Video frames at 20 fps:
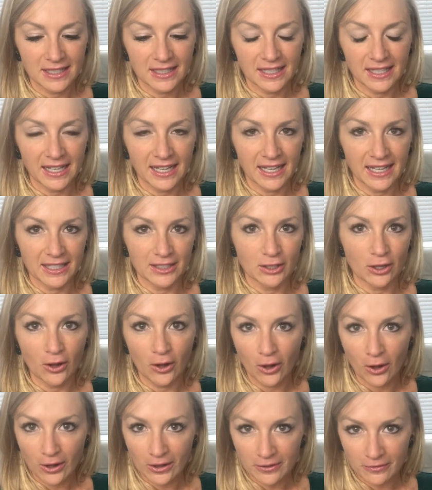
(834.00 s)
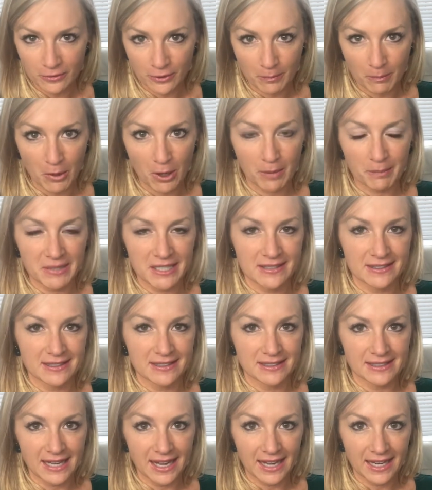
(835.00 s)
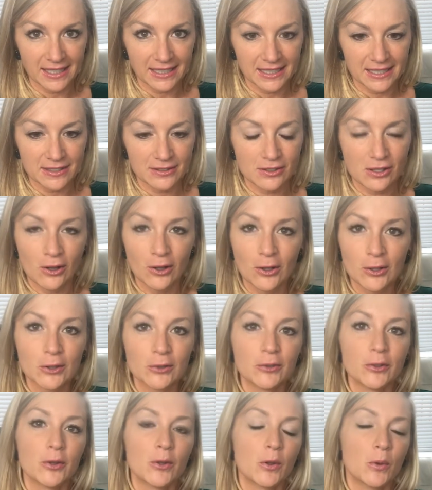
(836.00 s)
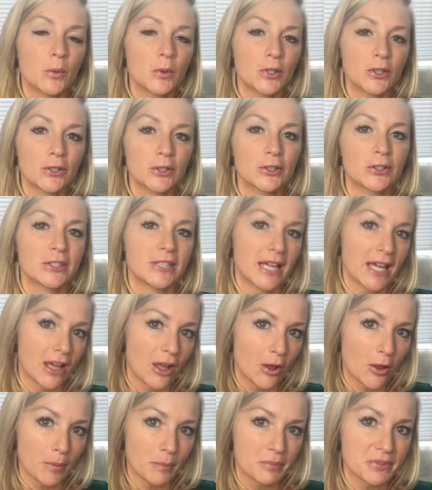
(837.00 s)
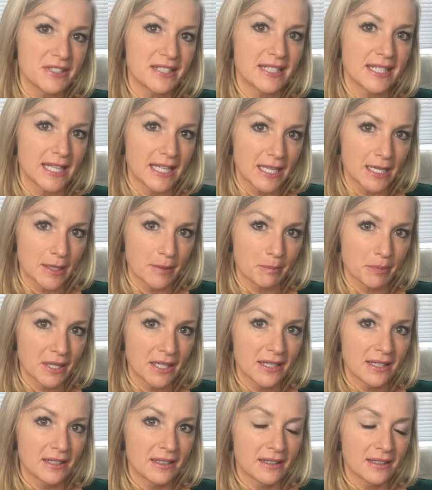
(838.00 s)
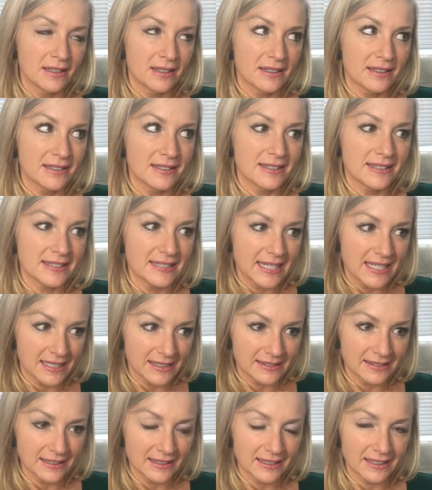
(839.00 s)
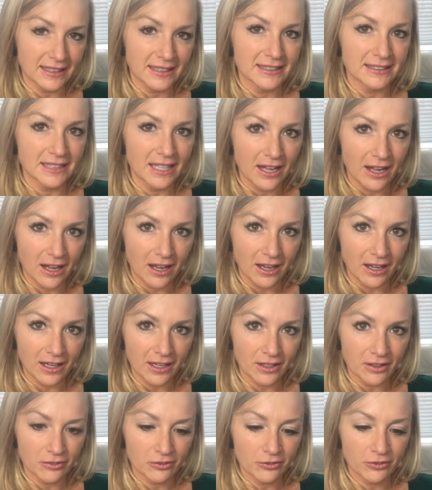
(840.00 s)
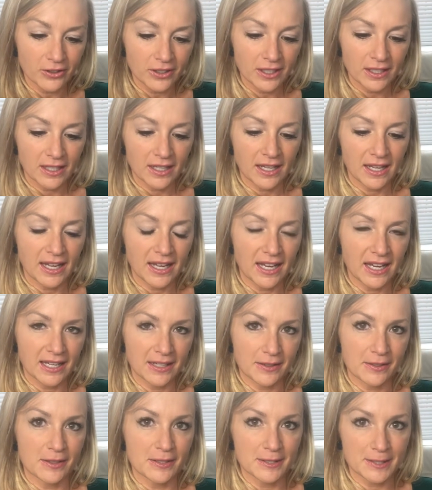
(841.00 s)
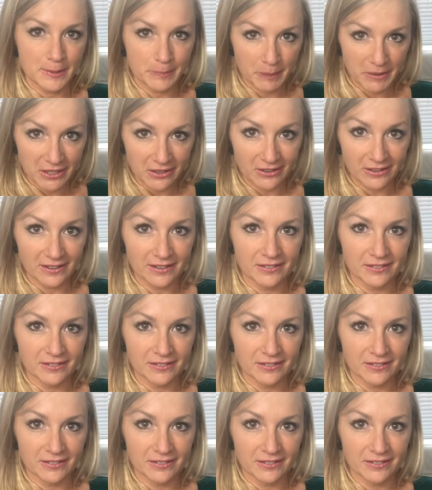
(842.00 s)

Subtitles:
and all of the mommies and daddies all over the world help to keep Santa alive and the spirit of